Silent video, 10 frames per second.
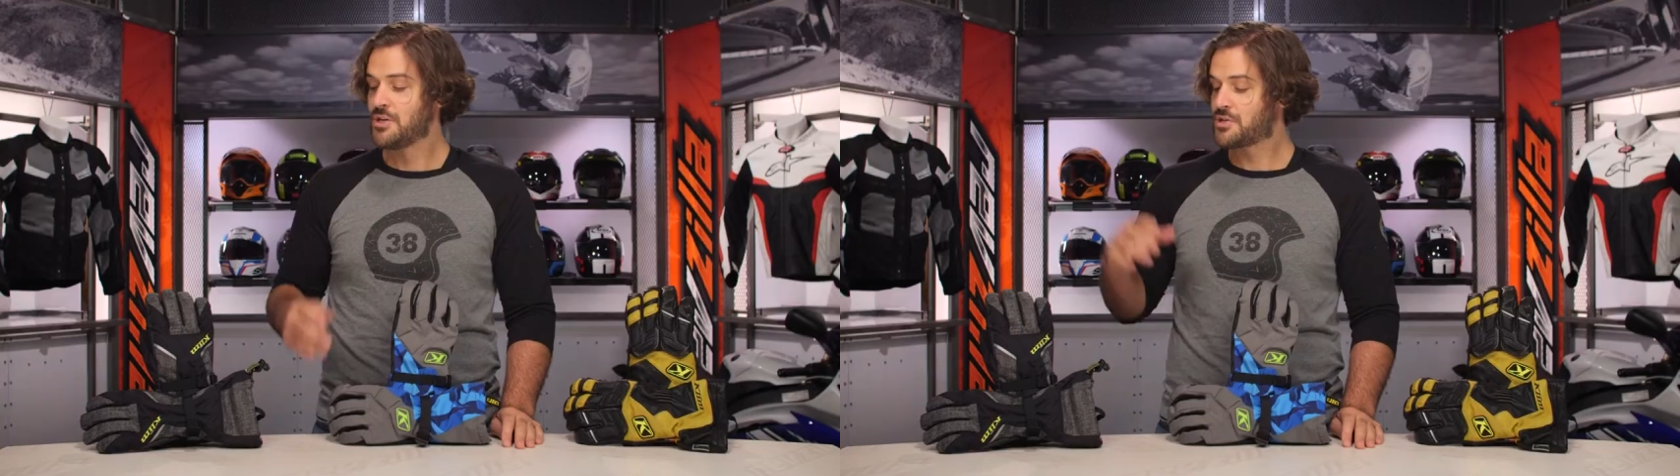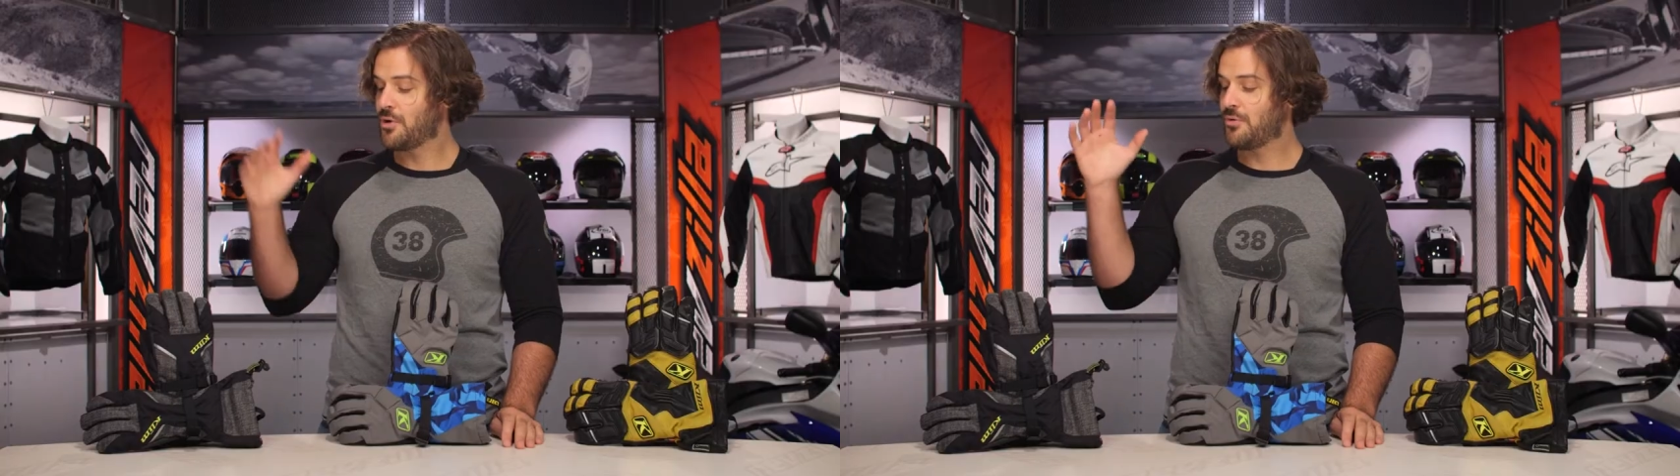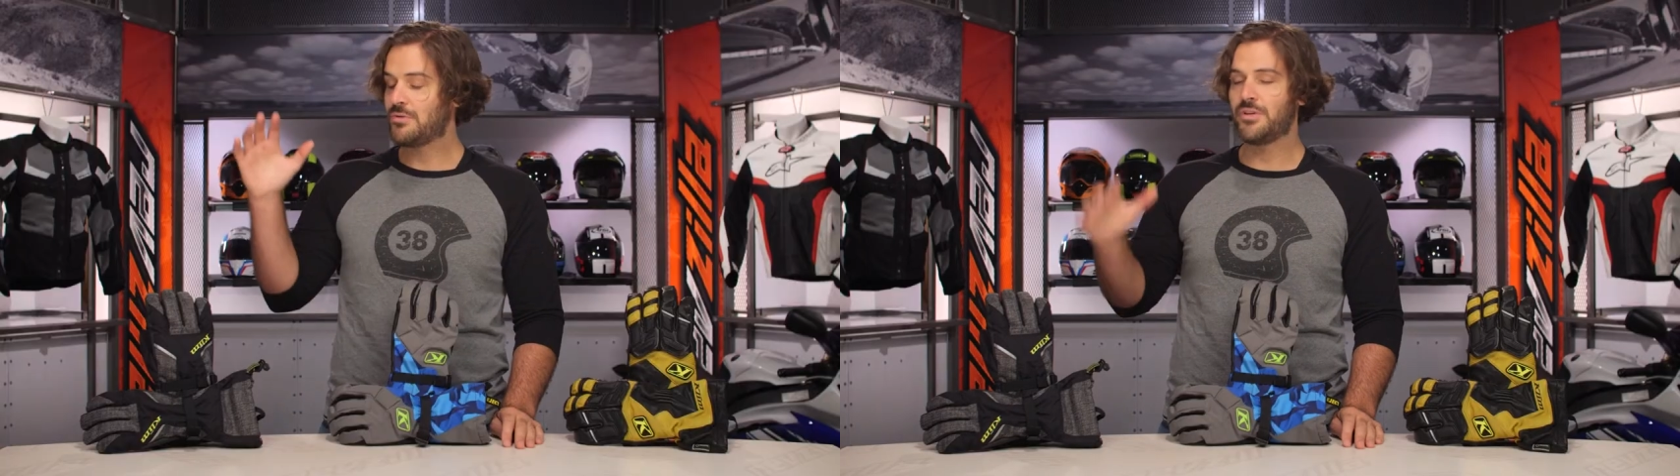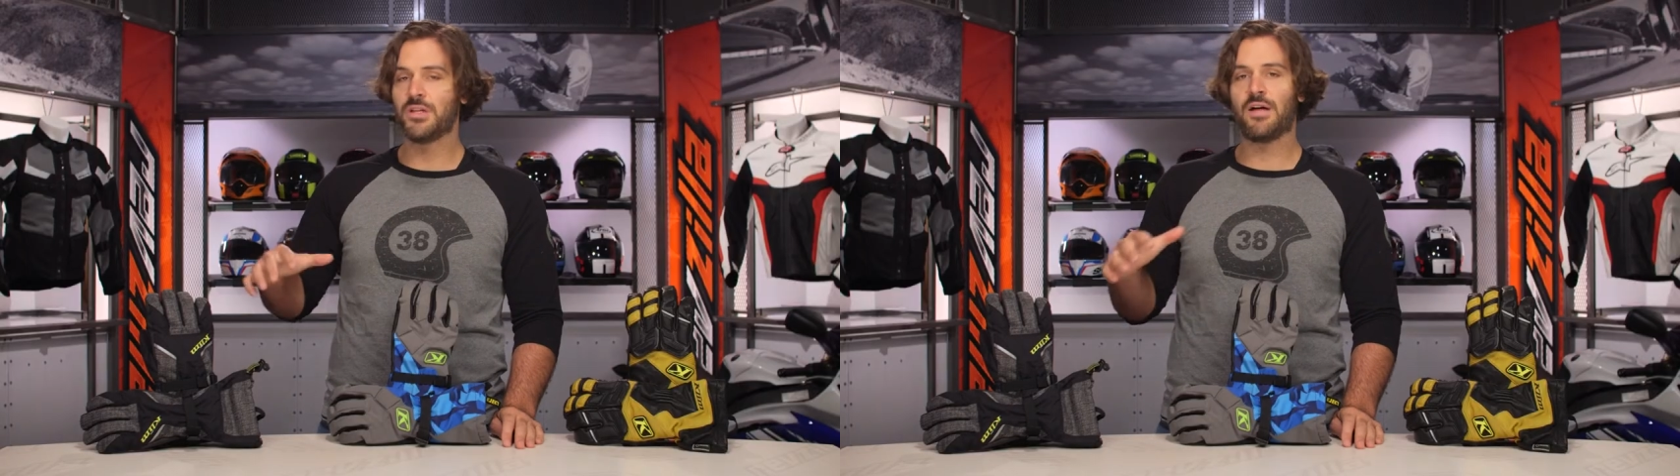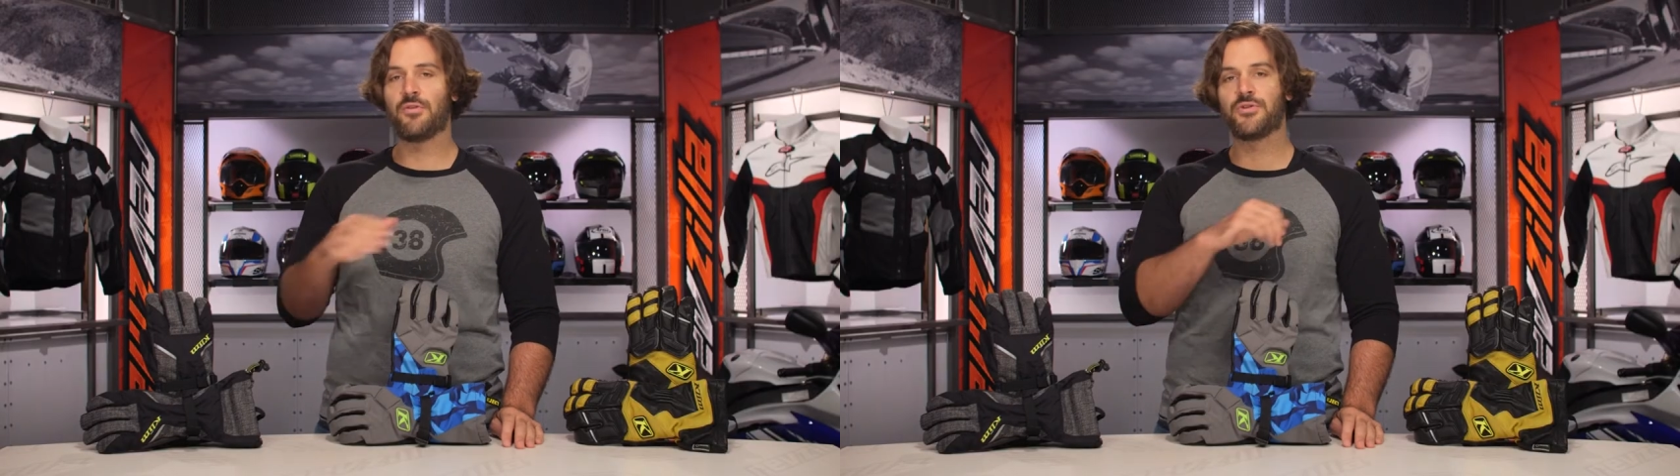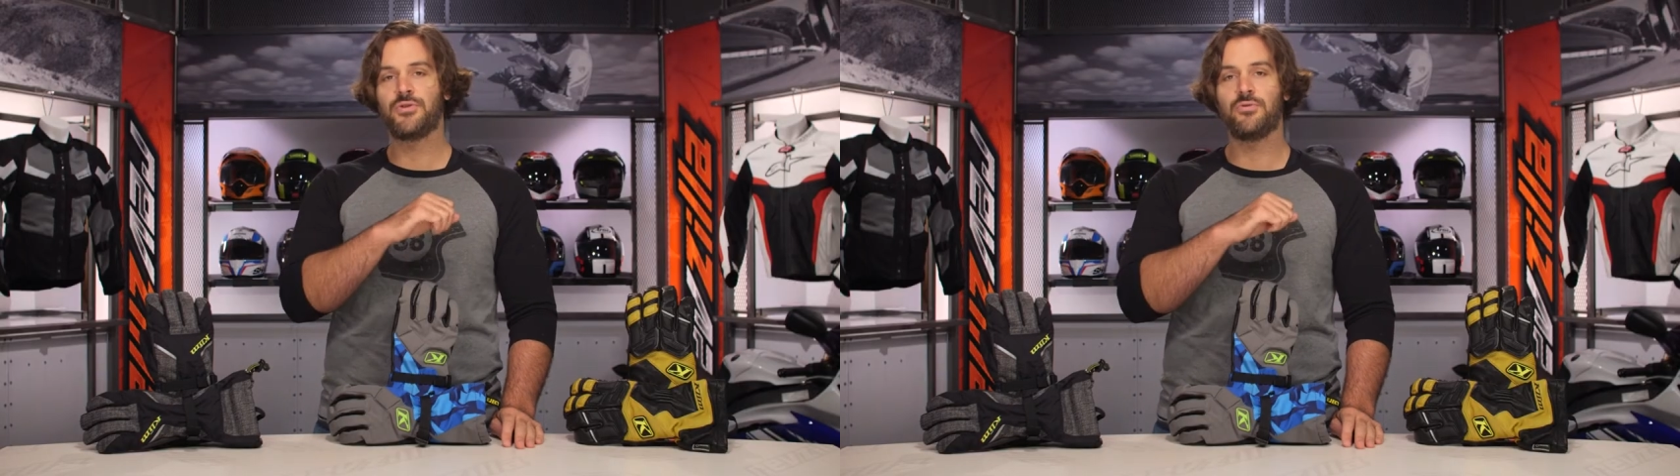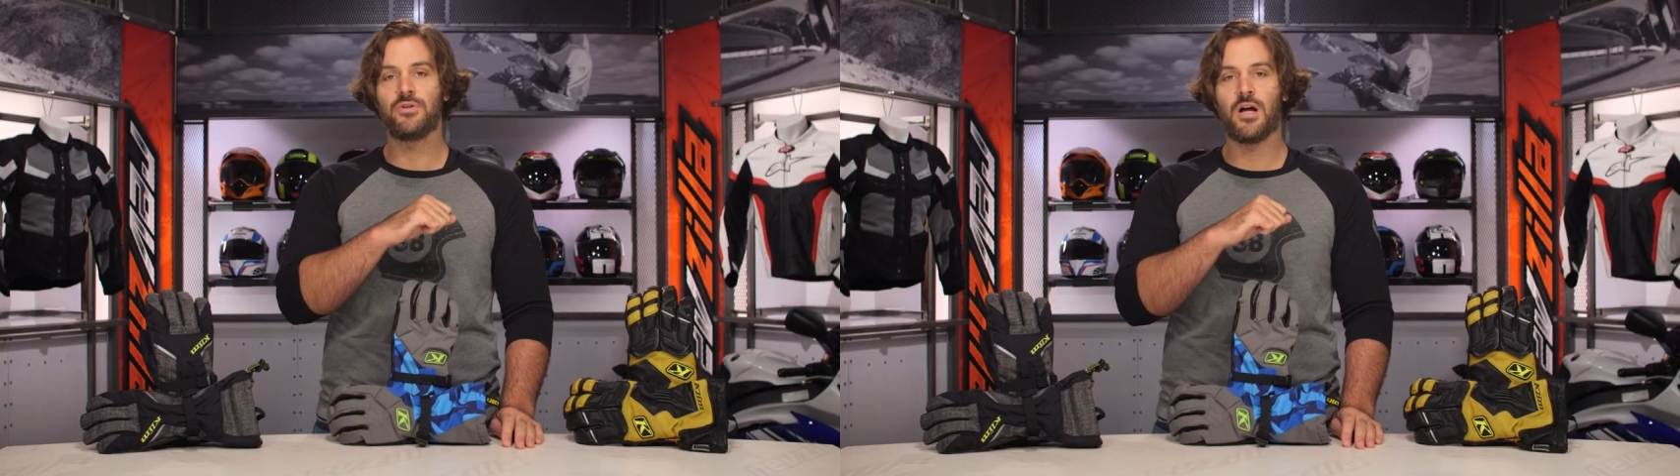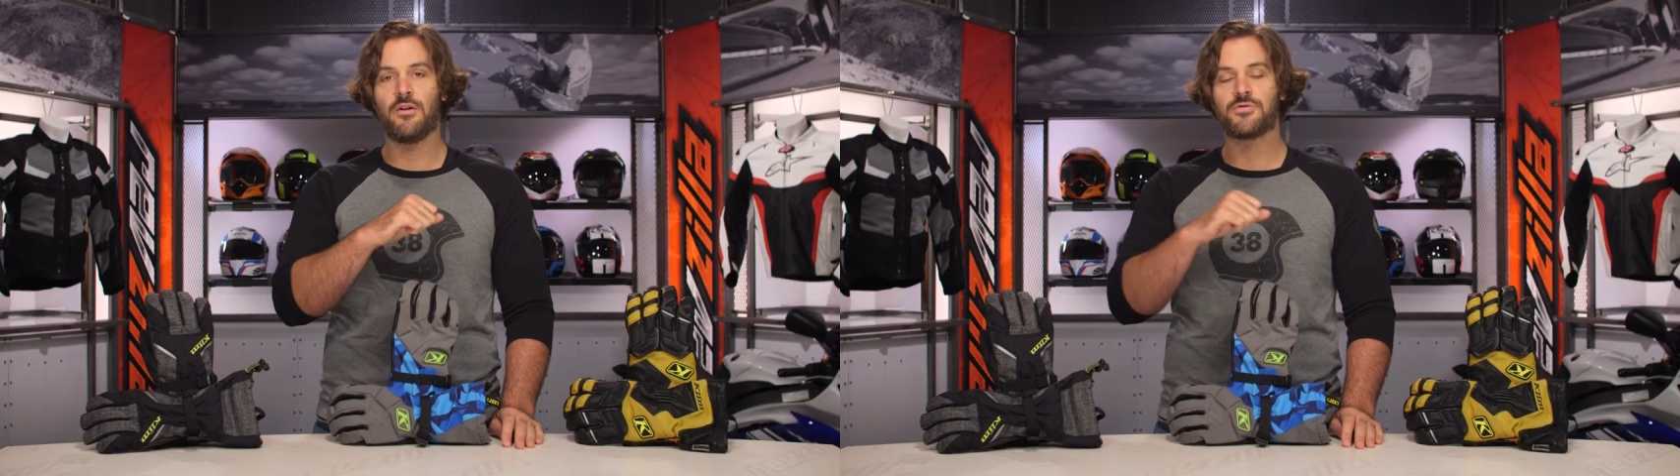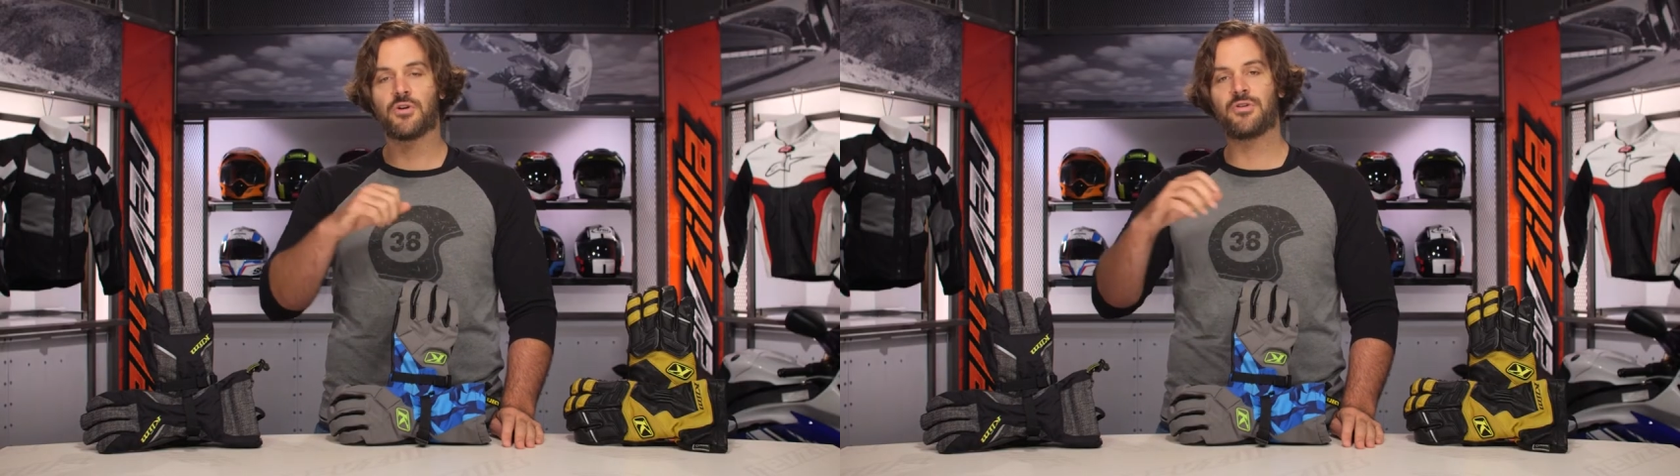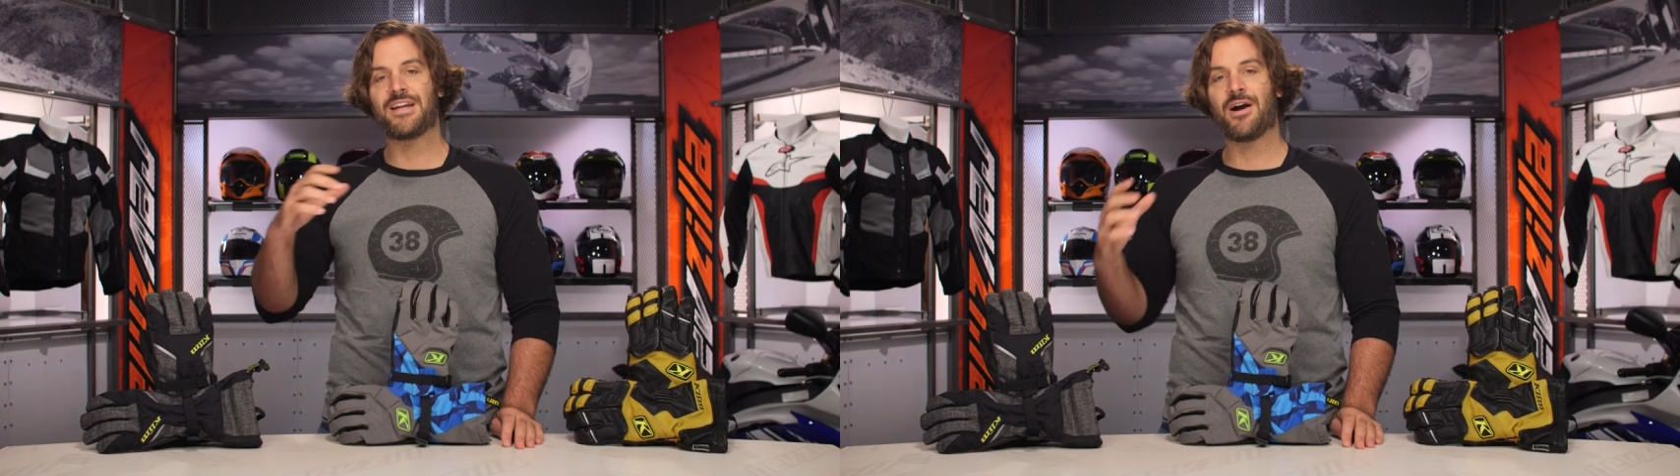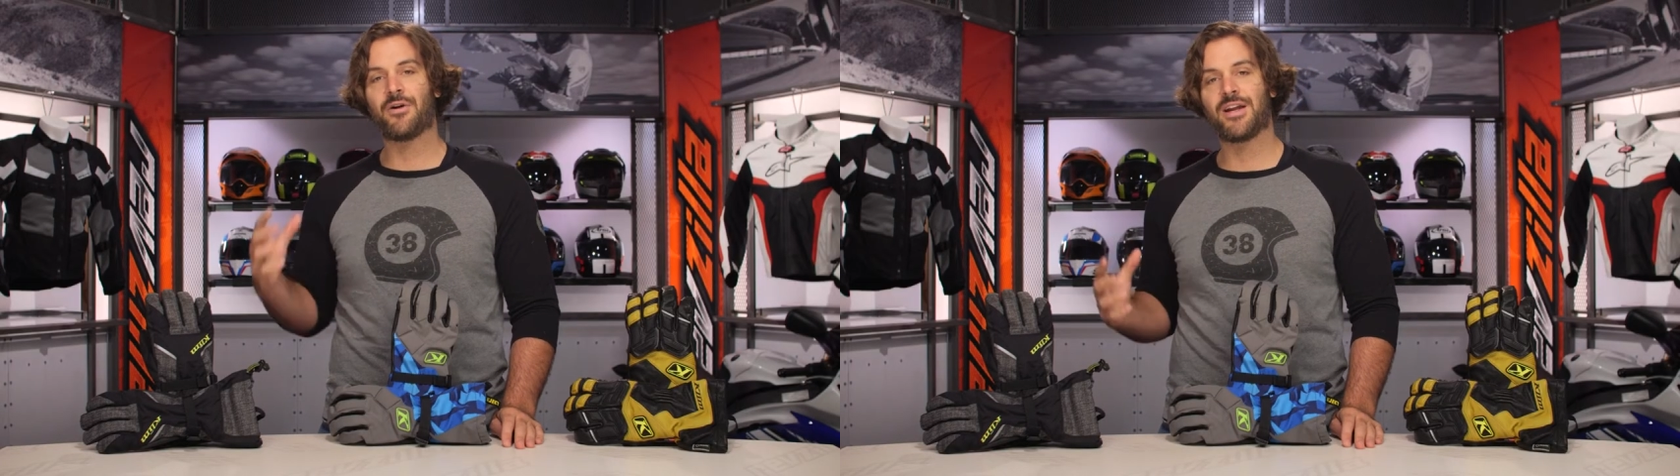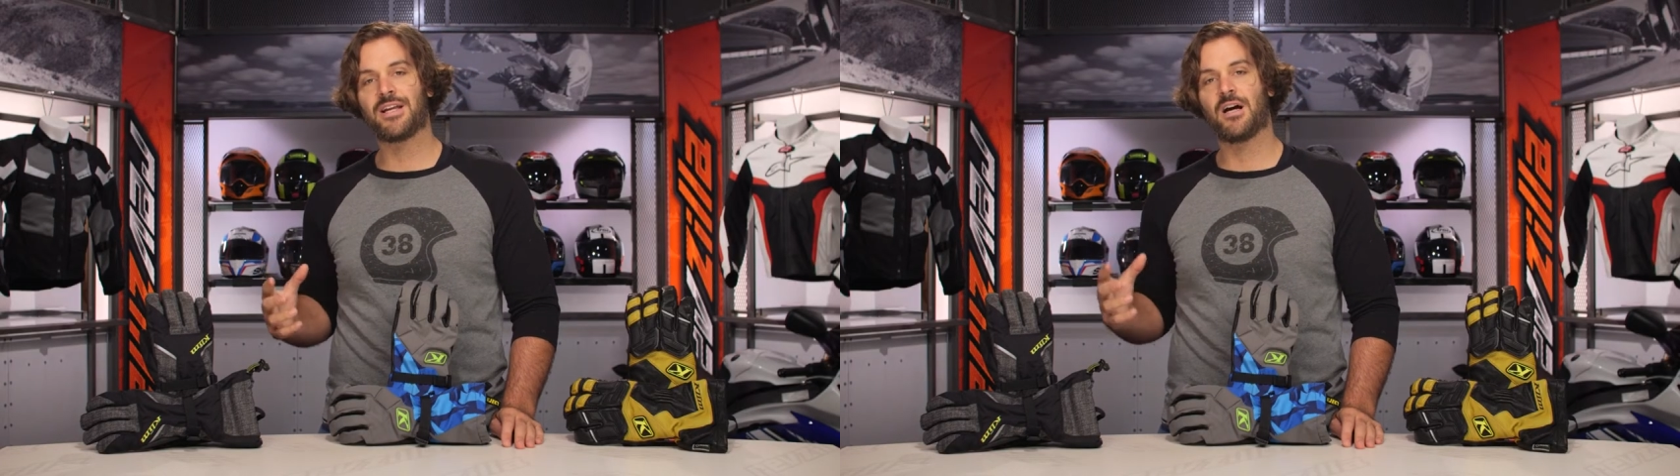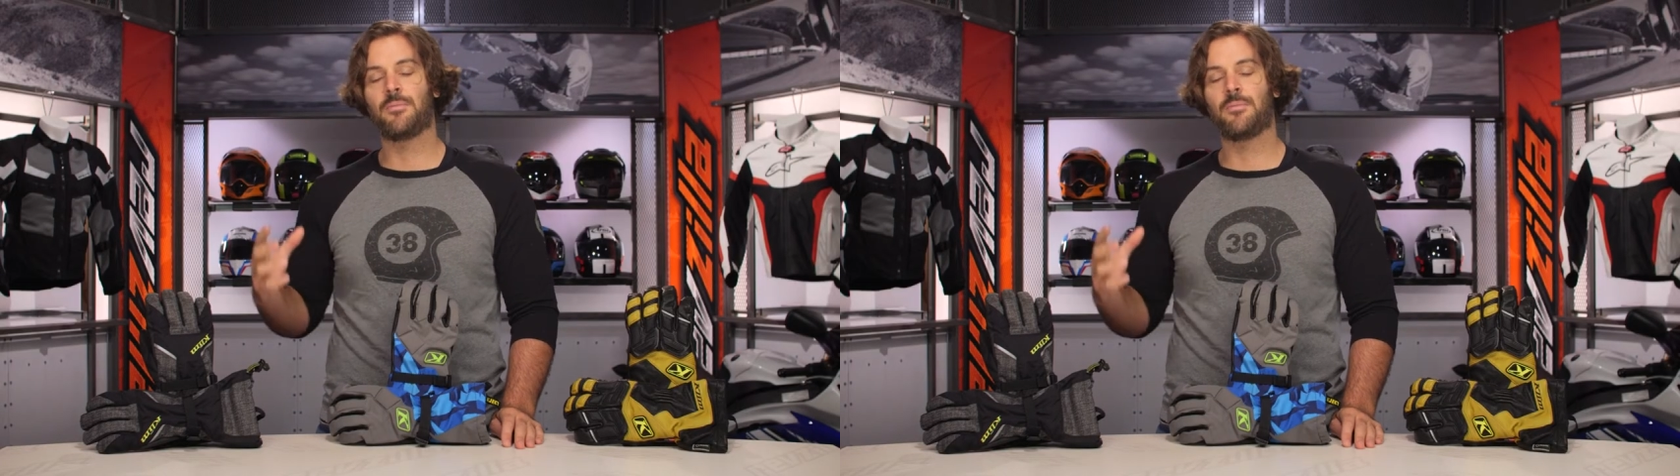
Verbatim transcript: So the level two gloves are now getting